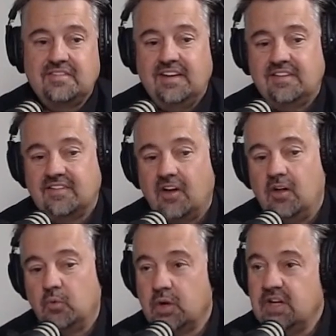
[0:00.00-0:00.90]
it's
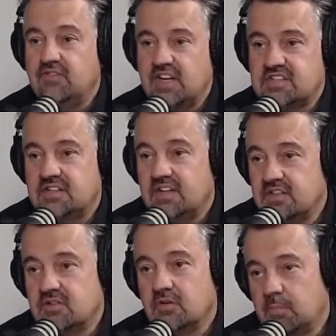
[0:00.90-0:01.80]
all reinvested
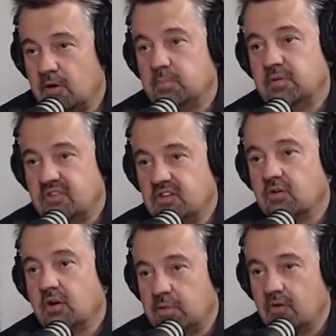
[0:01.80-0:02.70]
into our purpose, into
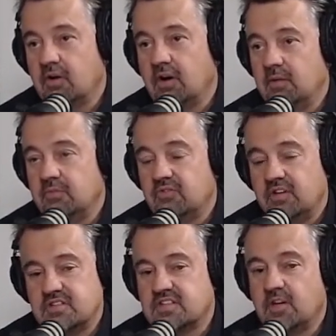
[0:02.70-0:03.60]
our programs. And
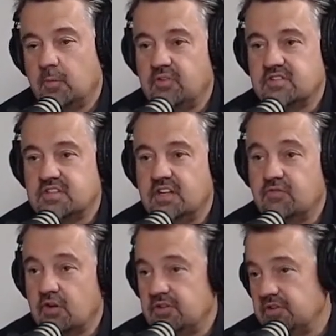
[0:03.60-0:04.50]
it just helps us to get
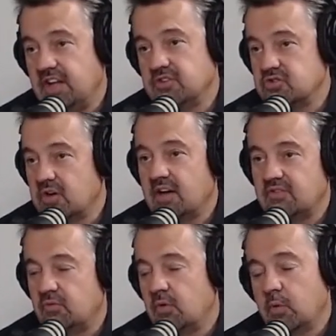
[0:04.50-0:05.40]
further down the
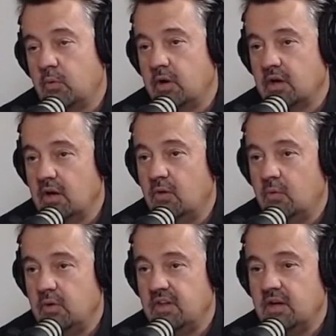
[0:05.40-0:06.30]
tracks of where we want to
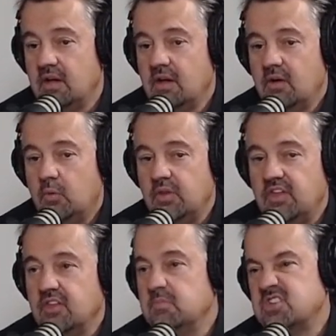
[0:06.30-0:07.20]
go
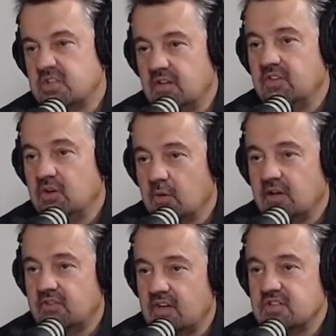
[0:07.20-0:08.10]
within the mission of the
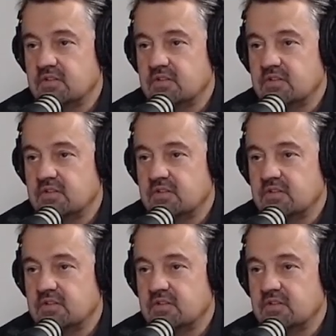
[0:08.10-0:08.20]
organization.